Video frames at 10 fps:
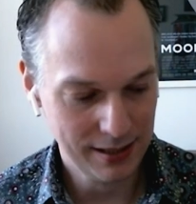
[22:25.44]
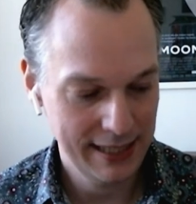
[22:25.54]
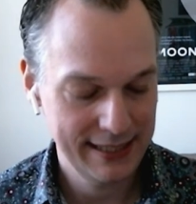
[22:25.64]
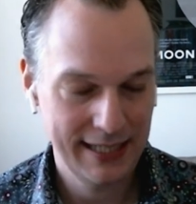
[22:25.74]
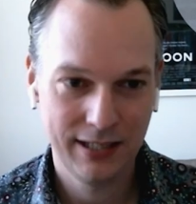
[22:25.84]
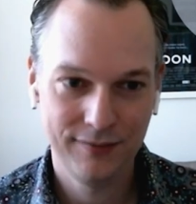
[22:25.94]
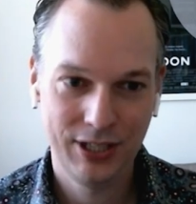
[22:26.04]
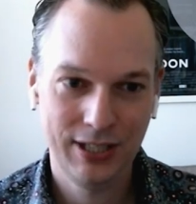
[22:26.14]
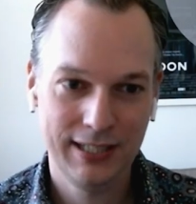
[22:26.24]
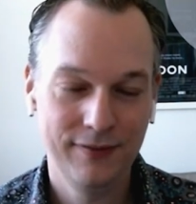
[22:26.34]
a signing
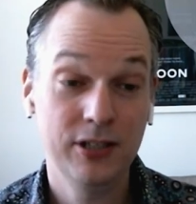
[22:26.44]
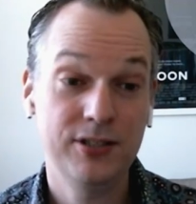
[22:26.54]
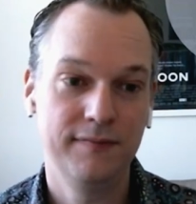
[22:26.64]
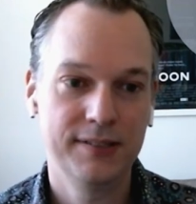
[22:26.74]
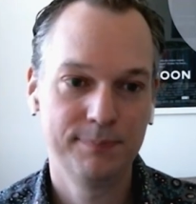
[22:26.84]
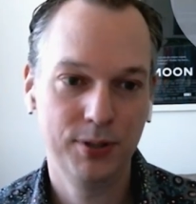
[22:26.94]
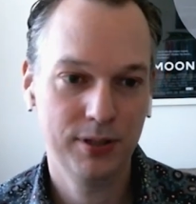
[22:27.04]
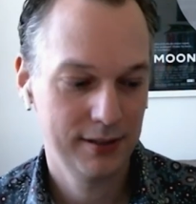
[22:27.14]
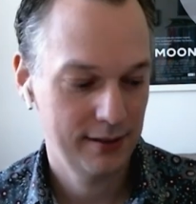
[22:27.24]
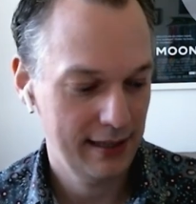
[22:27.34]
of an early version of this
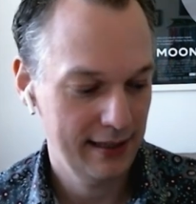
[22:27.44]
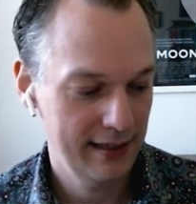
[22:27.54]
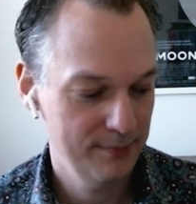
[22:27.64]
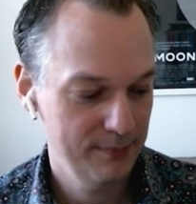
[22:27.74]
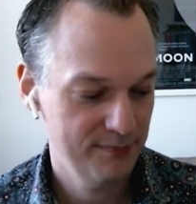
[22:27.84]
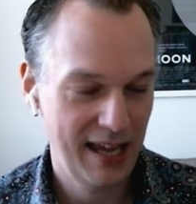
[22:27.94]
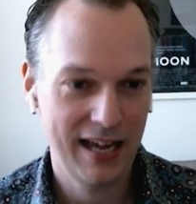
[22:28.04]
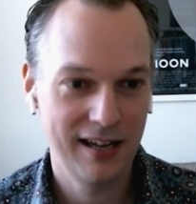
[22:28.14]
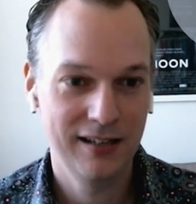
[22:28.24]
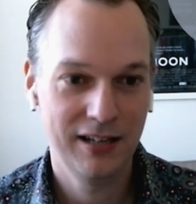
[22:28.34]
book at
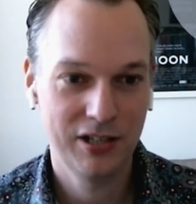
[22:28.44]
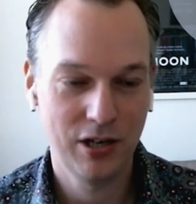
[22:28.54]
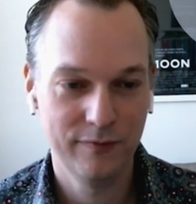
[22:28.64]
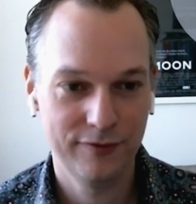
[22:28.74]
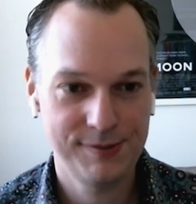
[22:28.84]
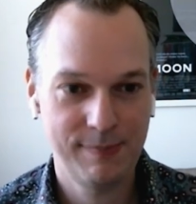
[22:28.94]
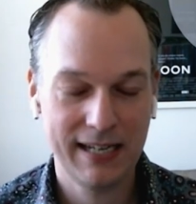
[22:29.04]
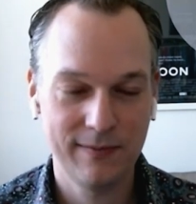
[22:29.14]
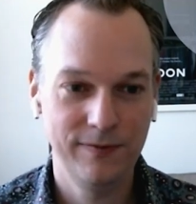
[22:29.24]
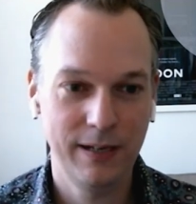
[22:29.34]
a conference
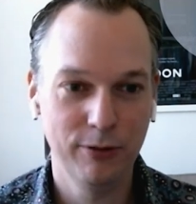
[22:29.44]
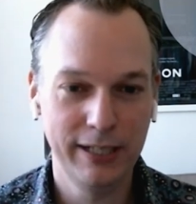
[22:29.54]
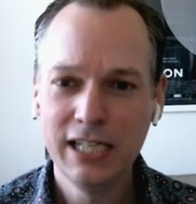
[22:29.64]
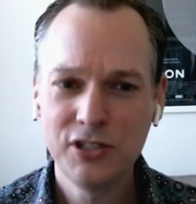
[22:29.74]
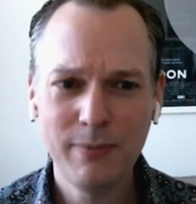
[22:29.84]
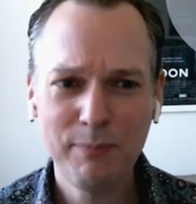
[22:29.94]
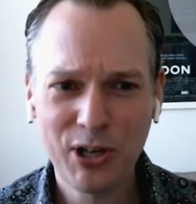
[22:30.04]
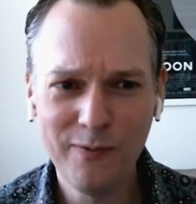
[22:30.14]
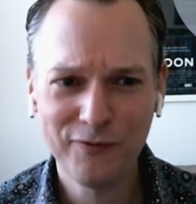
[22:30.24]
back in February. Do you remember